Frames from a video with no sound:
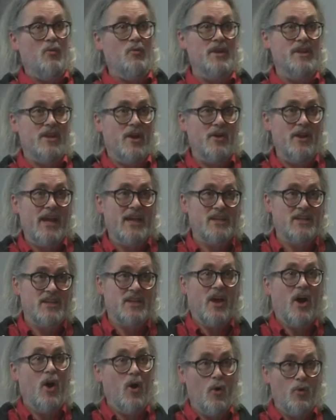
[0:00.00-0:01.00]
We don't
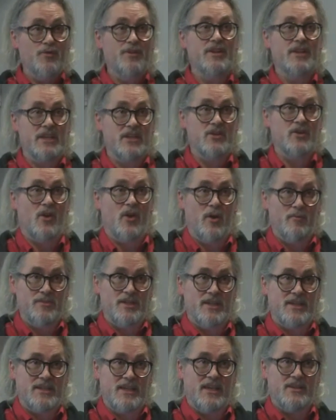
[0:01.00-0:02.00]
actually hold the digital
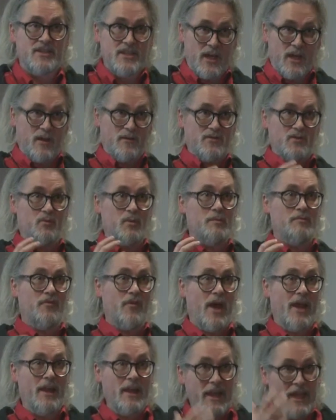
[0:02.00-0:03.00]
objects ourselves. We
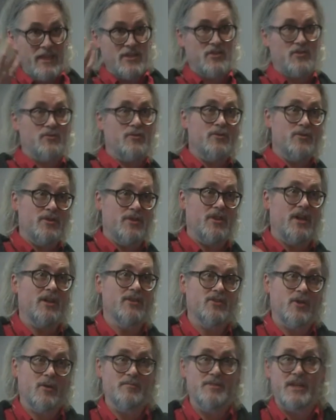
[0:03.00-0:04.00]
provide links through to
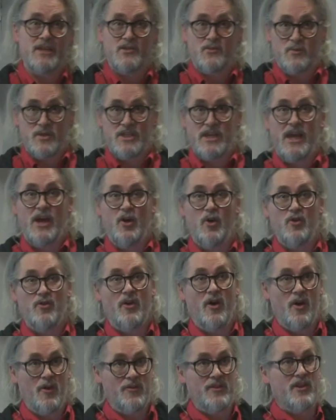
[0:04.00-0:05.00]
those objects which are held
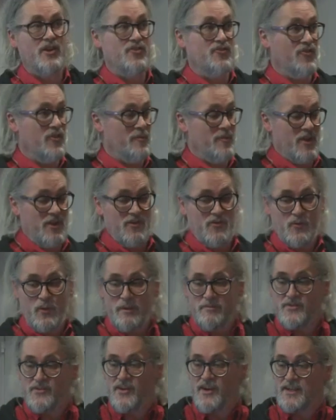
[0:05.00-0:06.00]
on the contributors'
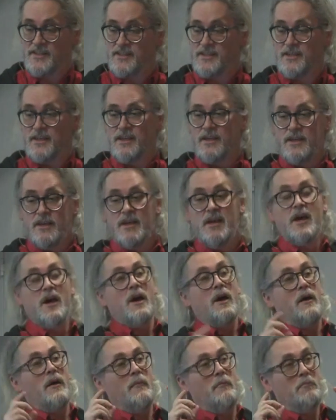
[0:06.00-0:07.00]
websites.
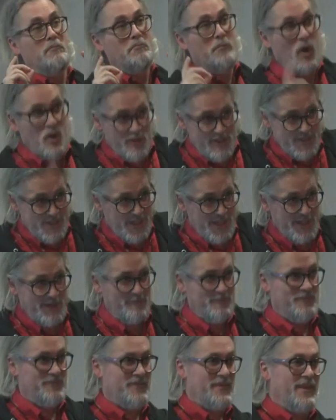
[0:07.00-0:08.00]
Mostly.
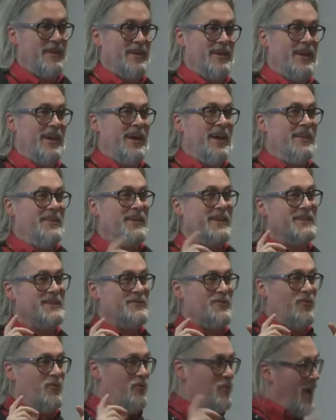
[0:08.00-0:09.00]

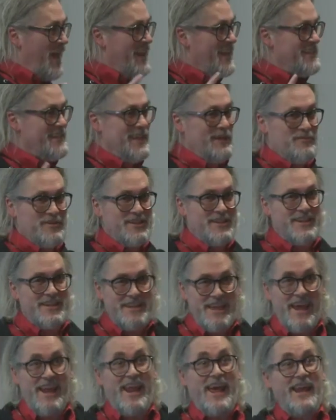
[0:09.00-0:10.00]
There's one exception to
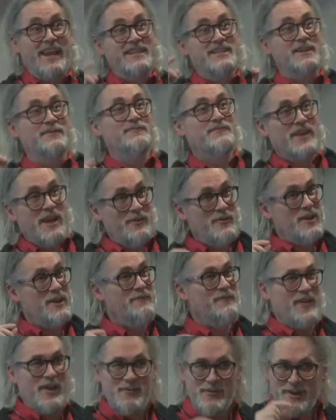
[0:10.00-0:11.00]
that, and it's a very,
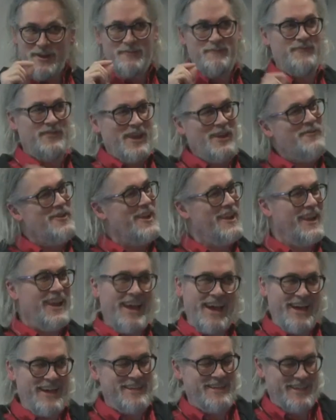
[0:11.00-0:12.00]
very, very
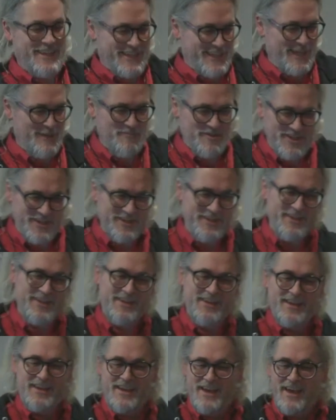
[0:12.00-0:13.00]
large exception,
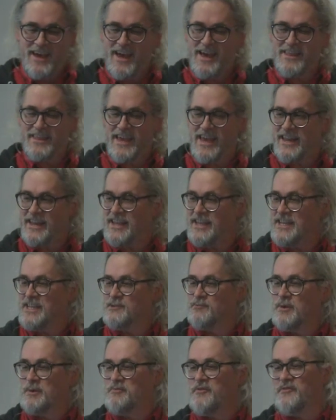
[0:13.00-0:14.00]
and that
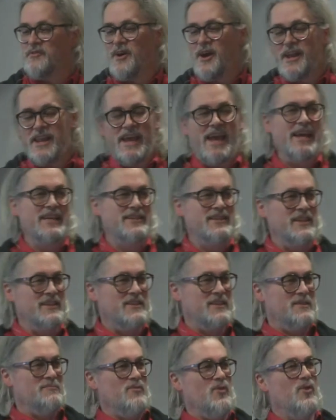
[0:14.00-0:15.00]
is we provide
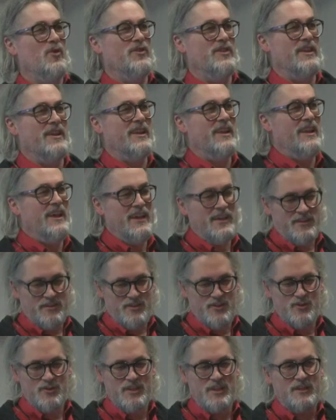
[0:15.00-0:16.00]
access to more than
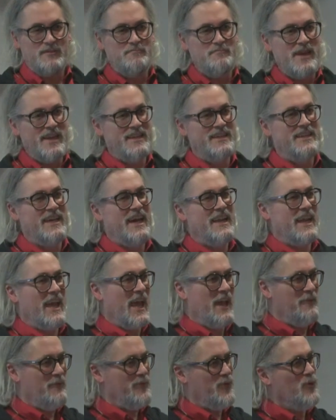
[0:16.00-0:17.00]
to the metadata
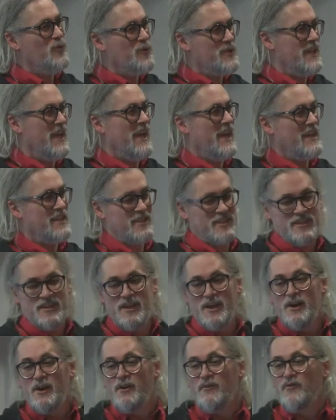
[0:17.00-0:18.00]
and full text
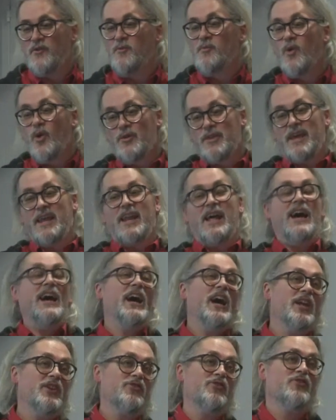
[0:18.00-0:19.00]
for more than
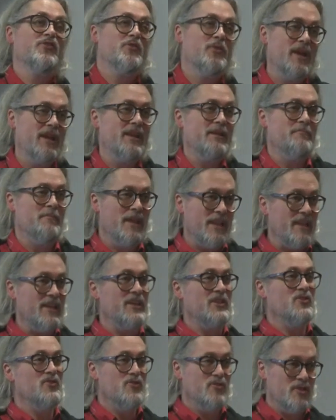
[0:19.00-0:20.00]
120
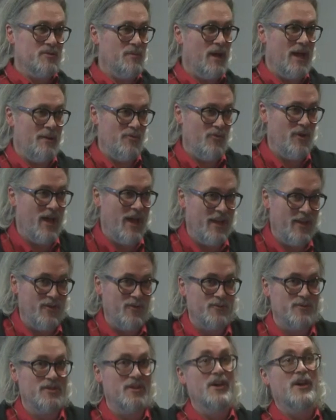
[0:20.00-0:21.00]
million newspaper
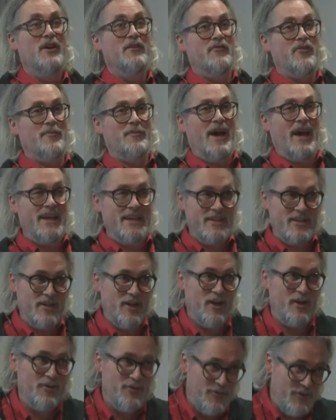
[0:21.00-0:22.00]
articles from
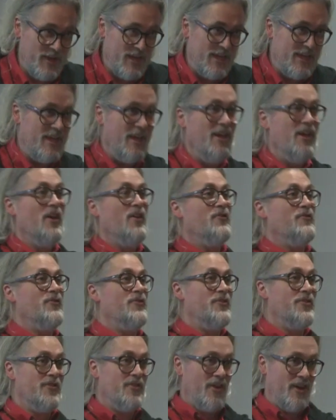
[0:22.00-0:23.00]
1803
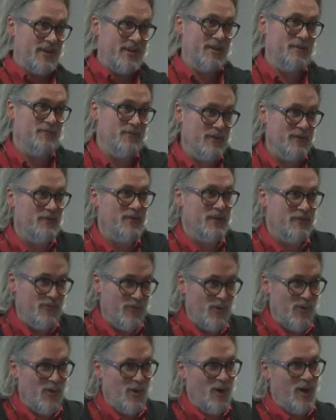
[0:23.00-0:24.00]
through to
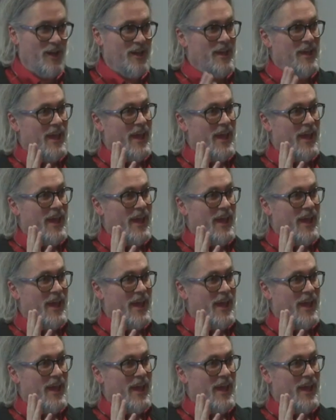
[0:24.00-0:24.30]
1954.